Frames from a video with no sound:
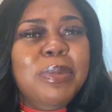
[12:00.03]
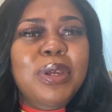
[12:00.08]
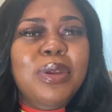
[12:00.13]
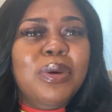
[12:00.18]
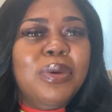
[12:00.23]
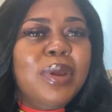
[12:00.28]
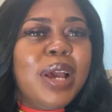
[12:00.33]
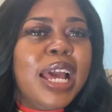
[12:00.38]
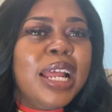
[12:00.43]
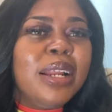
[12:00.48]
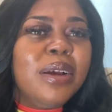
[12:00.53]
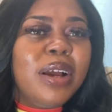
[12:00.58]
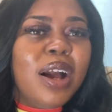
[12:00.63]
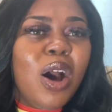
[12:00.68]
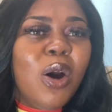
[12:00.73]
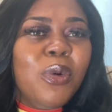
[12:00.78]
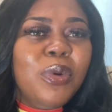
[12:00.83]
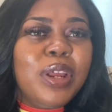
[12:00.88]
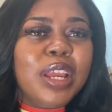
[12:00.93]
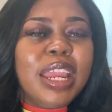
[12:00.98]
you don't know how to
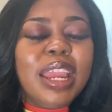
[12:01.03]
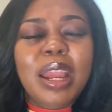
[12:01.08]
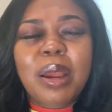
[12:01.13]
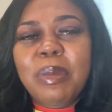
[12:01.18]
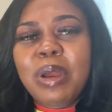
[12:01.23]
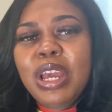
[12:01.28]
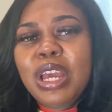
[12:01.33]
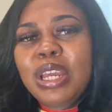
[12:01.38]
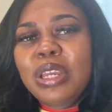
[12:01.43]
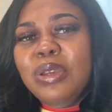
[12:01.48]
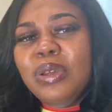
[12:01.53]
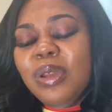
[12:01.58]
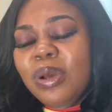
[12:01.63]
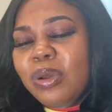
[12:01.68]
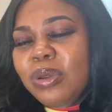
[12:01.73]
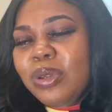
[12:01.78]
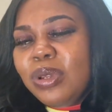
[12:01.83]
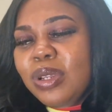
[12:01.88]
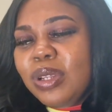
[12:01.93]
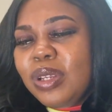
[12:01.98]
hold the camera. You
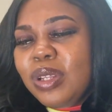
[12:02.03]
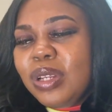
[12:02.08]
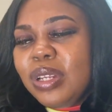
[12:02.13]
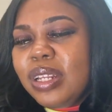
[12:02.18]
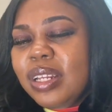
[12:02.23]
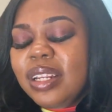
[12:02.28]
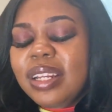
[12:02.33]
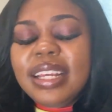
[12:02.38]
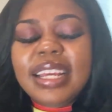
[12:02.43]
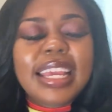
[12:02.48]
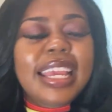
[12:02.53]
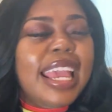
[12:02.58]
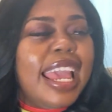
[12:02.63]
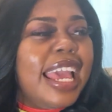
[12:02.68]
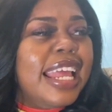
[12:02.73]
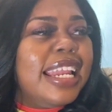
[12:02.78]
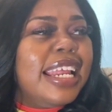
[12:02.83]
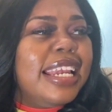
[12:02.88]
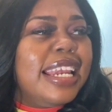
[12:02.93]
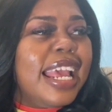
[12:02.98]
don't do the. He
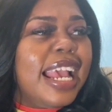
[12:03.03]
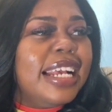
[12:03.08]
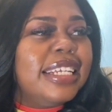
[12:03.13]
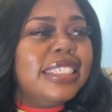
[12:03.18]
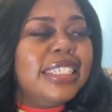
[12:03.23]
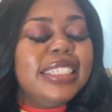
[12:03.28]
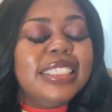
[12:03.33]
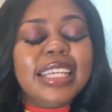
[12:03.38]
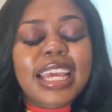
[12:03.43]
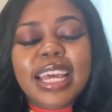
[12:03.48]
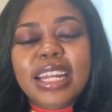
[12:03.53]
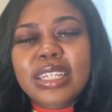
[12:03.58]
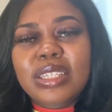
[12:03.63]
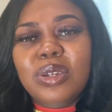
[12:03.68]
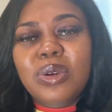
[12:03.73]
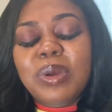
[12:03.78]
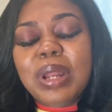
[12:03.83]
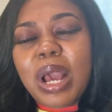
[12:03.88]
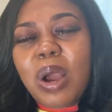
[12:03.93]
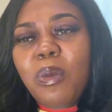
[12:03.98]
had the nastiest
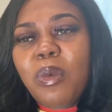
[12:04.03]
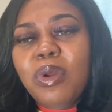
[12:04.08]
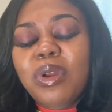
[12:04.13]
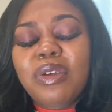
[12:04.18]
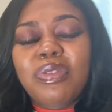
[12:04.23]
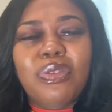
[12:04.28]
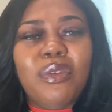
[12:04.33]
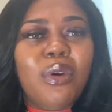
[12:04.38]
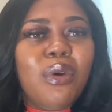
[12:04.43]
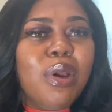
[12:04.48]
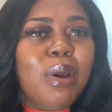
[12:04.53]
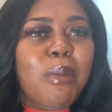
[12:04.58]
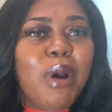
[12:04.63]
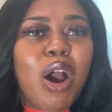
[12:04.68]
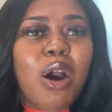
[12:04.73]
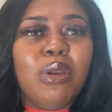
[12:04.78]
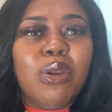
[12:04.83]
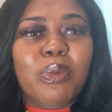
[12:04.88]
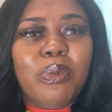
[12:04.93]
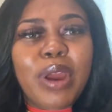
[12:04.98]
attitude, and I want to throw him
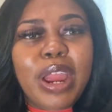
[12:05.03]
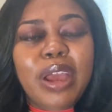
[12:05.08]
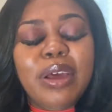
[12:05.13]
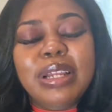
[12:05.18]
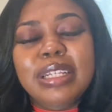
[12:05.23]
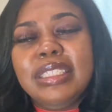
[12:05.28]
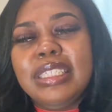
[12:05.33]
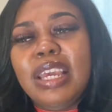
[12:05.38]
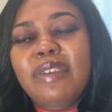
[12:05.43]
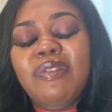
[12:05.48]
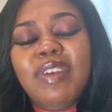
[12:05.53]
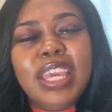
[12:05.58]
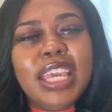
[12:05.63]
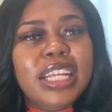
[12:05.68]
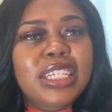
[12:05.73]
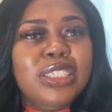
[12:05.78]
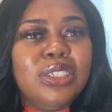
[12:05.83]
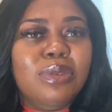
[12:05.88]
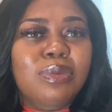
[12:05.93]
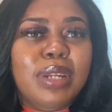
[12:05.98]
all around and say,
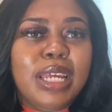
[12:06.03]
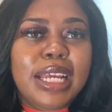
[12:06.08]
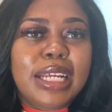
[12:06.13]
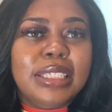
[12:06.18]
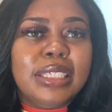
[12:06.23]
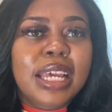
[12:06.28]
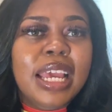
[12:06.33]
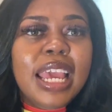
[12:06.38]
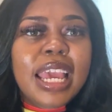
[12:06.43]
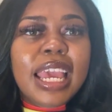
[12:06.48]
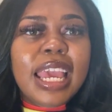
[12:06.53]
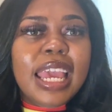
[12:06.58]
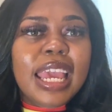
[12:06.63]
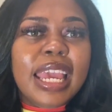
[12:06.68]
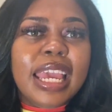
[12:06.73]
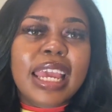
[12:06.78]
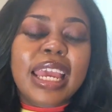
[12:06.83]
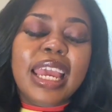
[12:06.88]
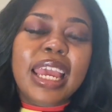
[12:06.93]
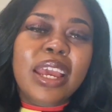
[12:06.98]
forget your dance
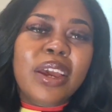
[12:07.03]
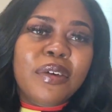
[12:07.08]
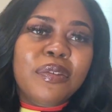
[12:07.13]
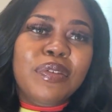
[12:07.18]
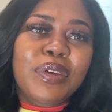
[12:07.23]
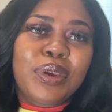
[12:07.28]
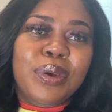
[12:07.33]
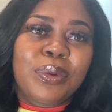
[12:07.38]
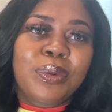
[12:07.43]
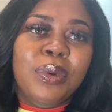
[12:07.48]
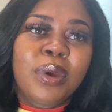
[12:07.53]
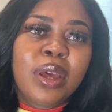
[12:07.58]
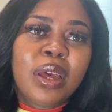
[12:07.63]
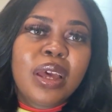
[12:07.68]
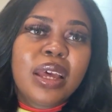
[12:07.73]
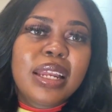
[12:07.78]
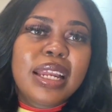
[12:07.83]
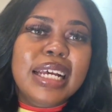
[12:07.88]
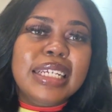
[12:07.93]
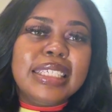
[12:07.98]
and F you.
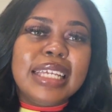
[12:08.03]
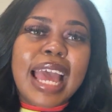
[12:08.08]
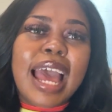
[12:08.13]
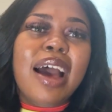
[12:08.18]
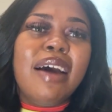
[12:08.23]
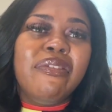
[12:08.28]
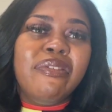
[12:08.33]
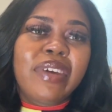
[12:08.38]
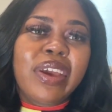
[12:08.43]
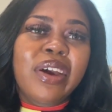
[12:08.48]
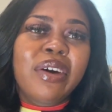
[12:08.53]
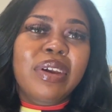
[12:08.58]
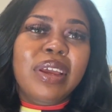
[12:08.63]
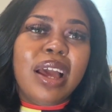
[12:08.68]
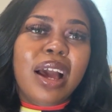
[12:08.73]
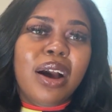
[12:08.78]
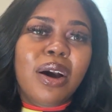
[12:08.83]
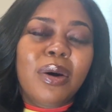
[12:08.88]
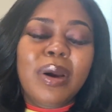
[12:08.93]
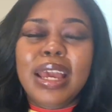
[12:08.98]
That's how I felt,
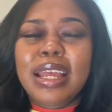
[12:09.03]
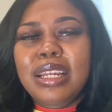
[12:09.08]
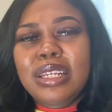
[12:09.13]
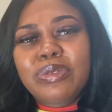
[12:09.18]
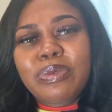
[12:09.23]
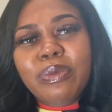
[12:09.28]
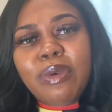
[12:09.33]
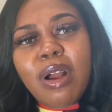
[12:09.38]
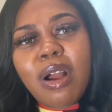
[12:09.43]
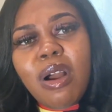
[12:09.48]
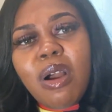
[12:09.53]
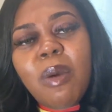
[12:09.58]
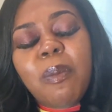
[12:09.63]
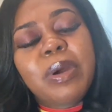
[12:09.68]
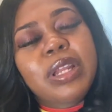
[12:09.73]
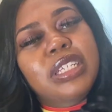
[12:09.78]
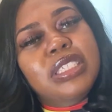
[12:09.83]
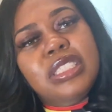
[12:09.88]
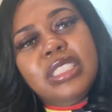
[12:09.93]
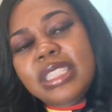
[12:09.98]
y'all. And it's wrong,
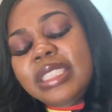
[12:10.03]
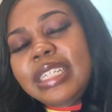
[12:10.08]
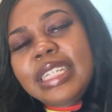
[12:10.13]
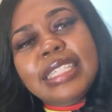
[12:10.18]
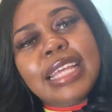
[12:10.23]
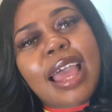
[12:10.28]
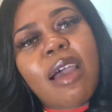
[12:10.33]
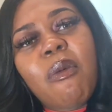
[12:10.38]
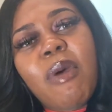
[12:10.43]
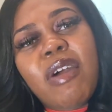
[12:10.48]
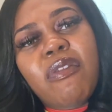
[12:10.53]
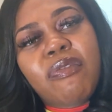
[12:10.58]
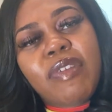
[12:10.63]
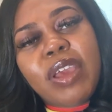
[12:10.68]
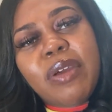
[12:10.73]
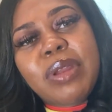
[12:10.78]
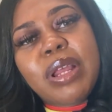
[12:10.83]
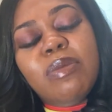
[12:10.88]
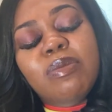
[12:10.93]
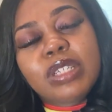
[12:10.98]
but that's how I
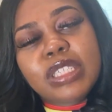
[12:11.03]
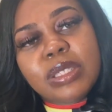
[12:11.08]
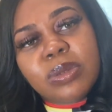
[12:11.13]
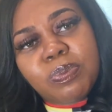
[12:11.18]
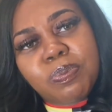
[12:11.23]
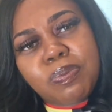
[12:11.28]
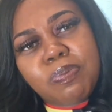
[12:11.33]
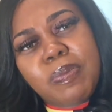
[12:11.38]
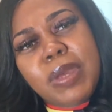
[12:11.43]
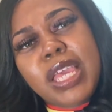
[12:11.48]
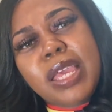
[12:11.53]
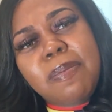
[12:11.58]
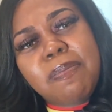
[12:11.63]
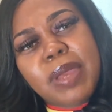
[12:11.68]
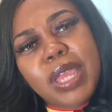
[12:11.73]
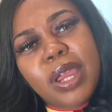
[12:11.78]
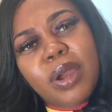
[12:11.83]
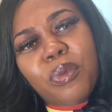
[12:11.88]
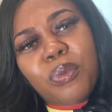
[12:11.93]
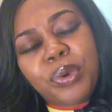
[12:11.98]
felt. That was me
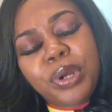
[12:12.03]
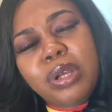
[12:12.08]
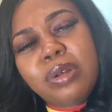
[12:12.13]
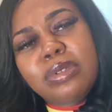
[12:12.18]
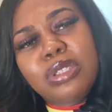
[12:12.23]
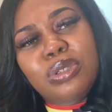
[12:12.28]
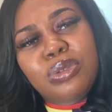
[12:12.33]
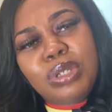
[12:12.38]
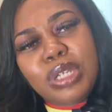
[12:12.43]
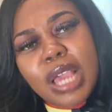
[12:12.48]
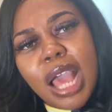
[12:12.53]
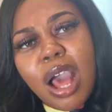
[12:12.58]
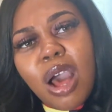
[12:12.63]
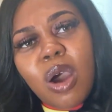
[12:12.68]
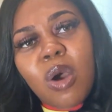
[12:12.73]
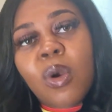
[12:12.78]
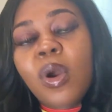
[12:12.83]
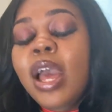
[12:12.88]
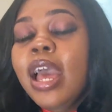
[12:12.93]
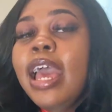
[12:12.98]
being real to
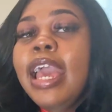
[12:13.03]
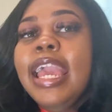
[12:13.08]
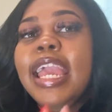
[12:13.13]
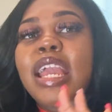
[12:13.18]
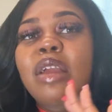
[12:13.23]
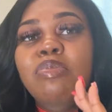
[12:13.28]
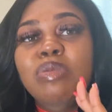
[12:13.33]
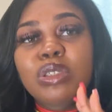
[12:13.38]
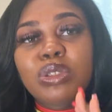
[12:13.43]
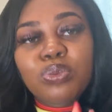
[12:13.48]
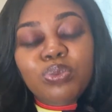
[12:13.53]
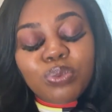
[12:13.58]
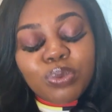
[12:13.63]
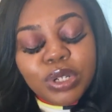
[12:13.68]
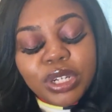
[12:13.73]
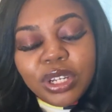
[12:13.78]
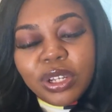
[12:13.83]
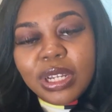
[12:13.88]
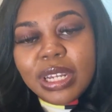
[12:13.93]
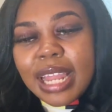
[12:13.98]
y'all. It was
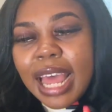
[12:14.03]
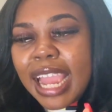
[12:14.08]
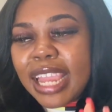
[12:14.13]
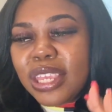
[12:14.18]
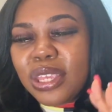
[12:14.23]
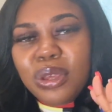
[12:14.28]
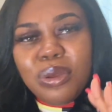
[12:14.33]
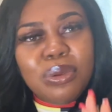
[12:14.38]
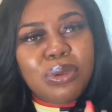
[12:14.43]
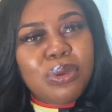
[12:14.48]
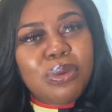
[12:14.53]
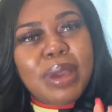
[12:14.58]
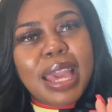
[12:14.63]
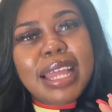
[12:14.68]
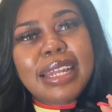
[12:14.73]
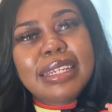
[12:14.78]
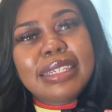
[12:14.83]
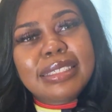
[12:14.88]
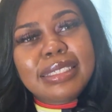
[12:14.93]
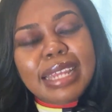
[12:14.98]
real. Like, you
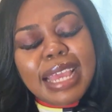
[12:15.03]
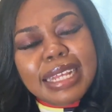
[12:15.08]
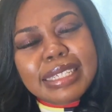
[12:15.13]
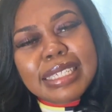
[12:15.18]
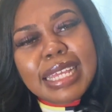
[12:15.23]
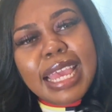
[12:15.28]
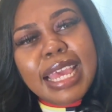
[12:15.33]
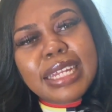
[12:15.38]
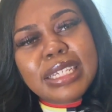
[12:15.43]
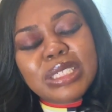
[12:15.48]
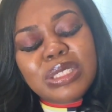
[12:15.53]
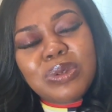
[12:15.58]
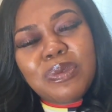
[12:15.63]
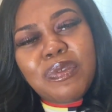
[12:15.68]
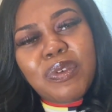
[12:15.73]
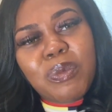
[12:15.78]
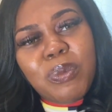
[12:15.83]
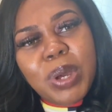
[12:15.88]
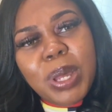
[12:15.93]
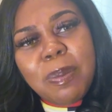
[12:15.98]
got this nasty attitude
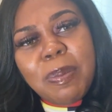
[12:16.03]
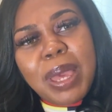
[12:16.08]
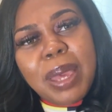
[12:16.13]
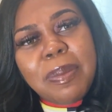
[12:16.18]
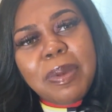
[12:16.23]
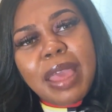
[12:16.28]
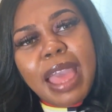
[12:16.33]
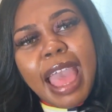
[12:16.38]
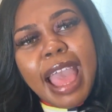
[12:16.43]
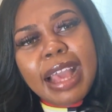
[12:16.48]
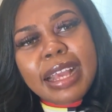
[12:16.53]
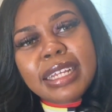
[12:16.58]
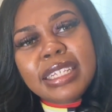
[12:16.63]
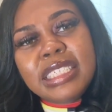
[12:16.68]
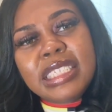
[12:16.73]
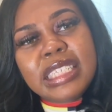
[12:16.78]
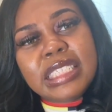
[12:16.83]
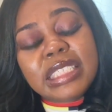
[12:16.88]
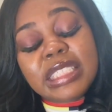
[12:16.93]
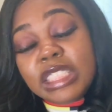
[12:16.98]
for what, baby? I could
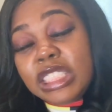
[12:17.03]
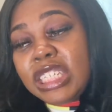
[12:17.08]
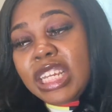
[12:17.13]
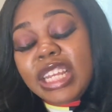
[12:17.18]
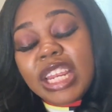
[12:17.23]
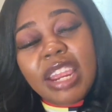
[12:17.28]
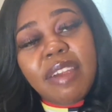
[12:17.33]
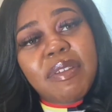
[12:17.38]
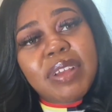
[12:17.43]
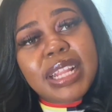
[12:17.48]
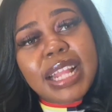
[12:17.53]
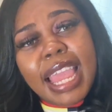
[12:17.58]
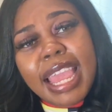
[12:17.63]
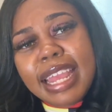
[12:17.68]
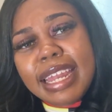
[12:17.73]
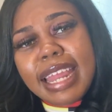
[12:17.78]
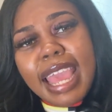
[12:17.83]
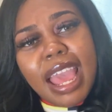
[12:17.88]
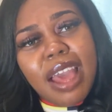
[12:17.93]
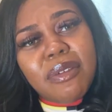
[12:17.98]
just shut
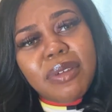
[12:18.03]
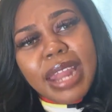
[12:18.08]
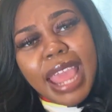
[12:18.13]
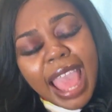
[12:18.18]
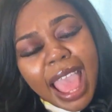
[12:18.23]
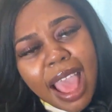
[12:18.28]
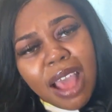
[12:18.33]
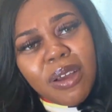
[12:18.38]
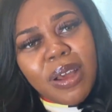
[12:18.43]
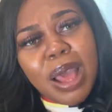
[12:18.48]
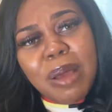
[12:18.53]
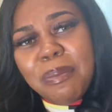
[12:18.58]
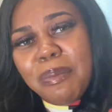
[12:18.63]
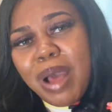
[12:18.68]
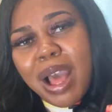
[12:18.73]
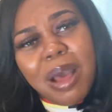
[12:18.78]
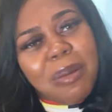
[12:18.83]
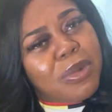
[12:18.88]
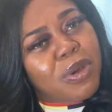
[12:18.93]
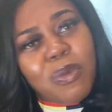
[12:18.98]
everything down. Now, I'm
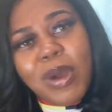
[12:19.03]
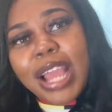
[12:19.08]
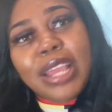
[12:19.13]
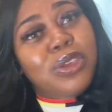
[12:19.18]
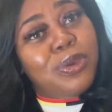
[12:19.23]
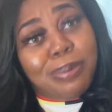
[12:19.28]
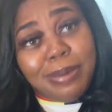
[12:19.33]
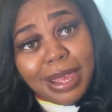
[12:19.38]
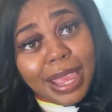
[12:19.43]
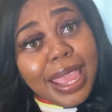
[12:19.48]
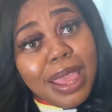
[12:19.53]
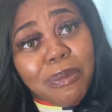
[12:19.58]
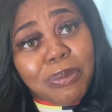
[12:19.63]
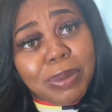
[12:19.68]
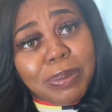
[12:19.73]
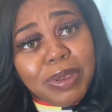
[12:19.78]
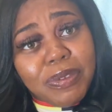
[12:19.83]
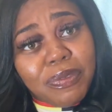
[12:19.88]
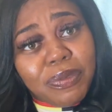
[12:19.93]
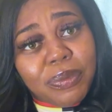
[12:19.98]
mama. Why you playing
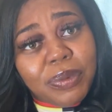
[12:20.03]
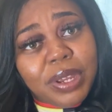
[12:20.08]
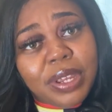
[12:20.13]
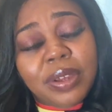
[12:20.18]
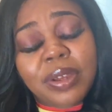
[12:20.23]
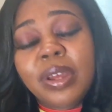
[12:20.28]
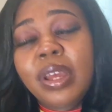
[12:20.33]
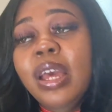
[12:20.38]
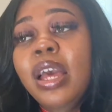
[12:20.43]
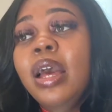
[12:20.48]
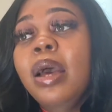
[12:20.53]
with me for real?